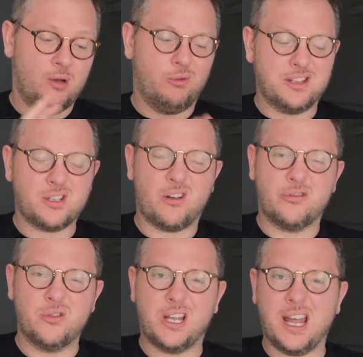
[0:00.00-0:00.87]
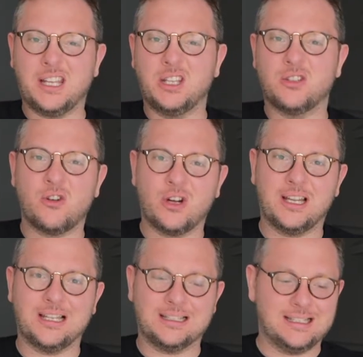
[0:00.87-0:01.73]
With this sort of fruit cake, you're
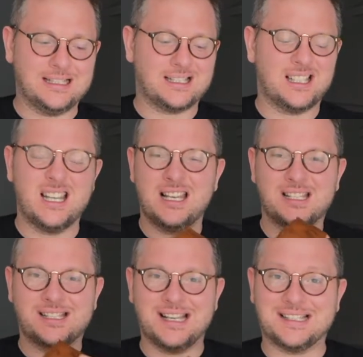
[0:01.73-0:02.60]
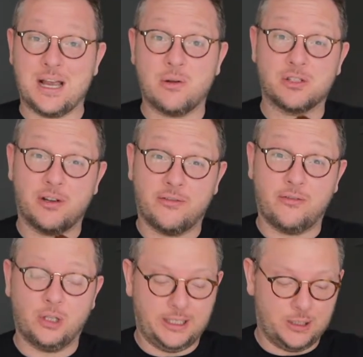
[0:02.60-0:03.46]
talking at least 6 hours to
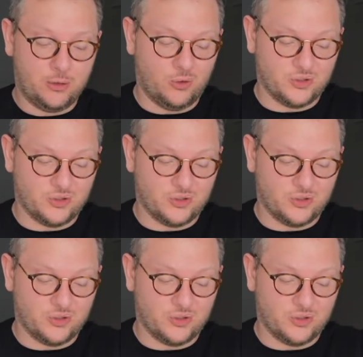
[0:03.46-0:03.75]
fully cool.